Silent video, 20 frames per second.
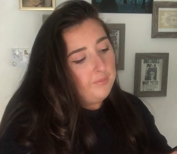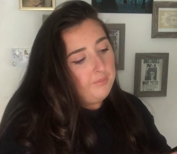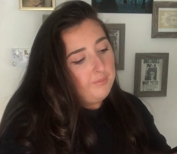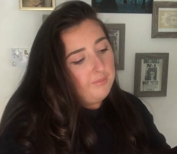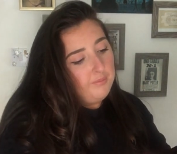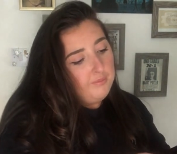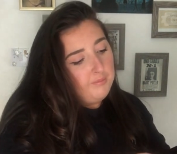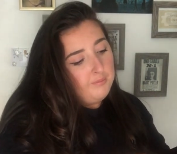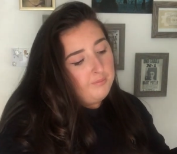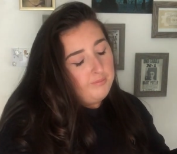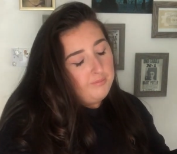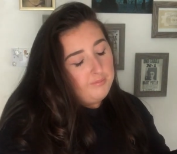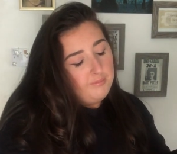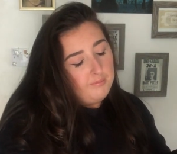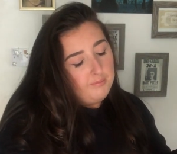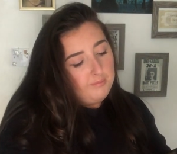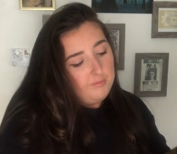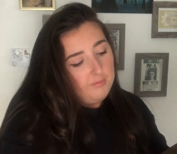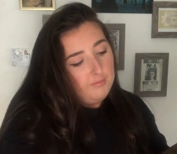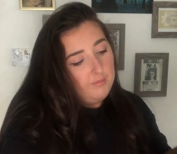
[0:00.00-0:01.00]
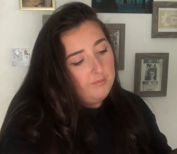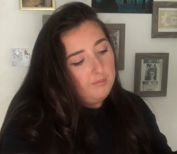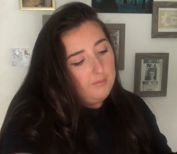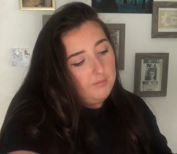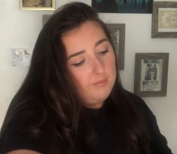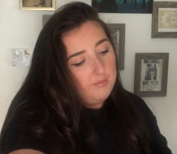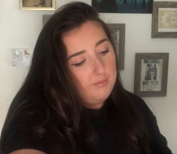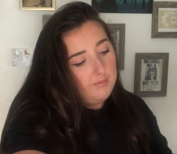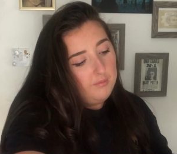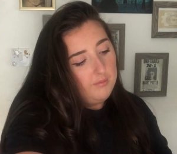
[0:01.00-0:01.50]

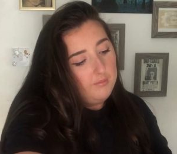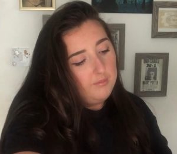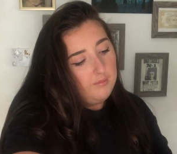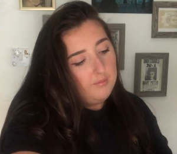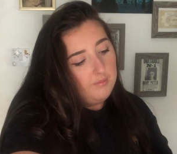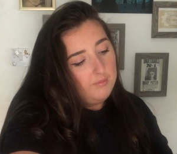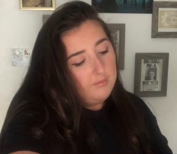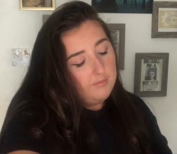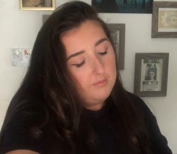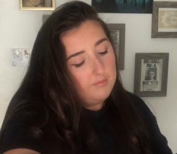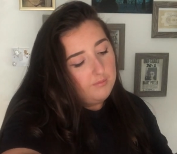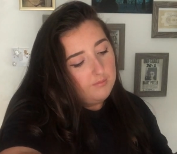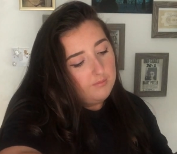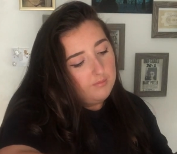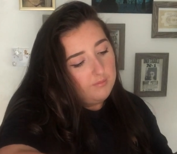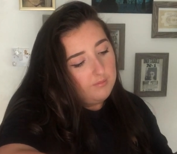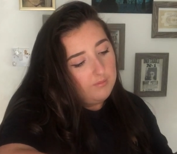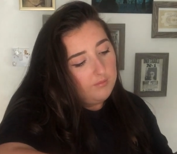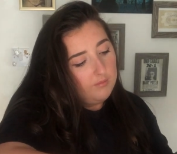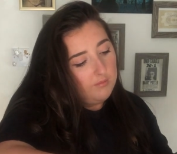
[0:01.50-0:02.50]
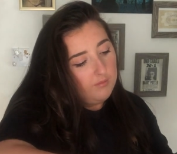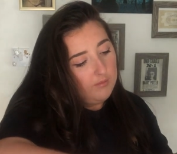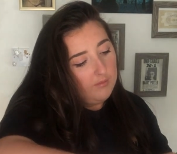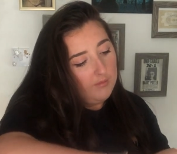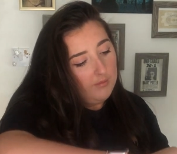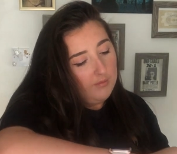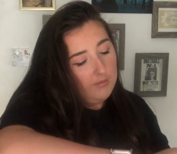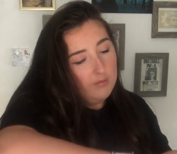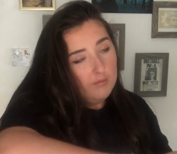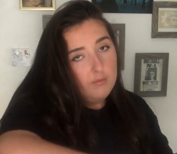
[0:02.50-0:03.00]

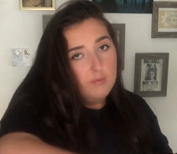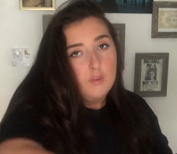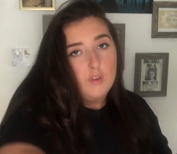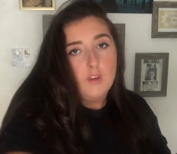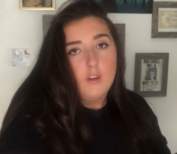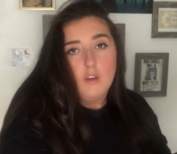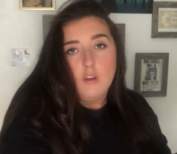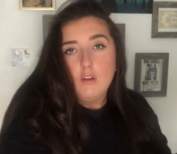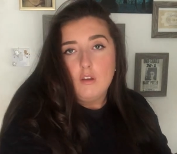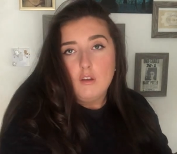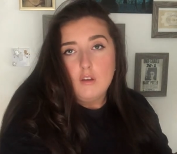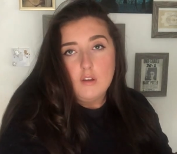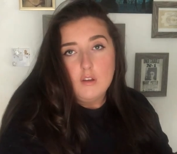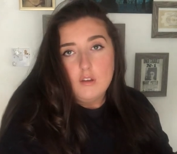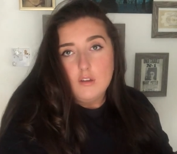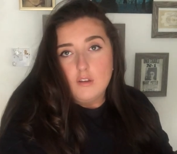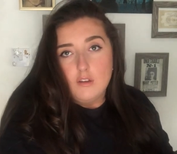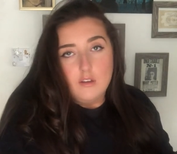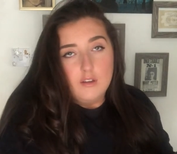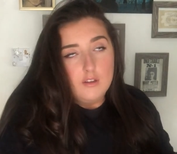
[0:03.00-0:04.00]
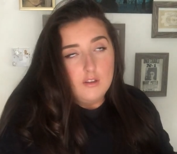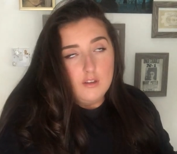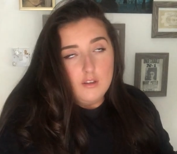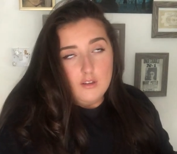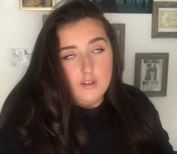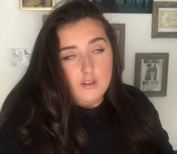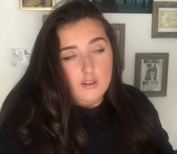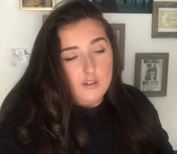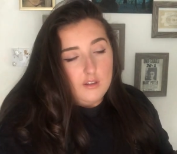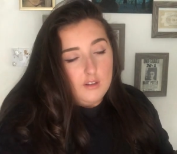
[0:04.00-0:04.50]

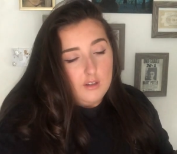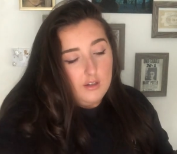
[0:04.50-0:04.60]
Nothing is said.